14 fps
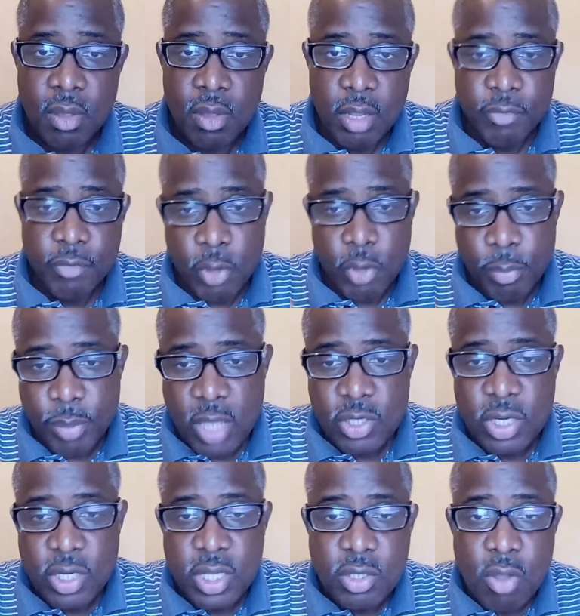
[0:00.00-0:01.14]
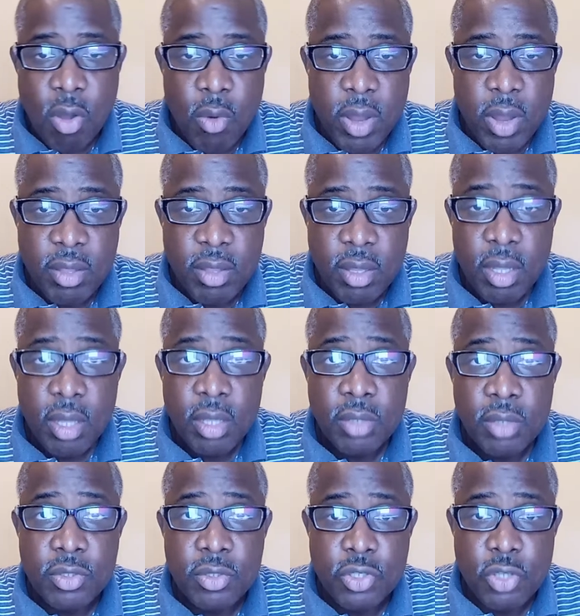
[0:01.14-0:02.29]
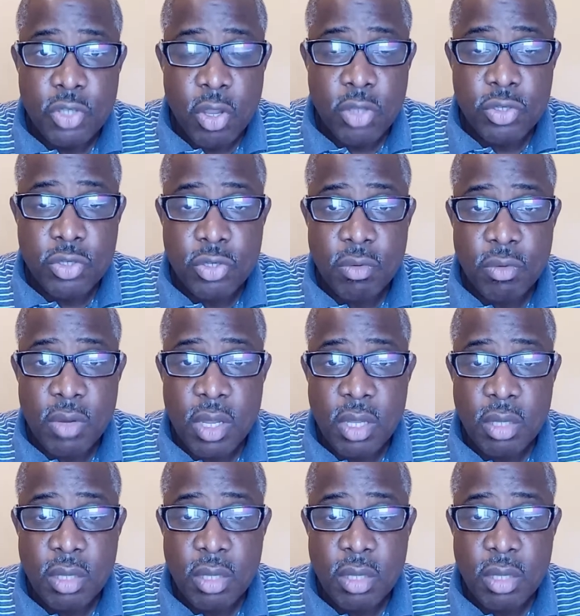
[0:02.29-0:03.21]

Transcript: If your patient is going to surgery,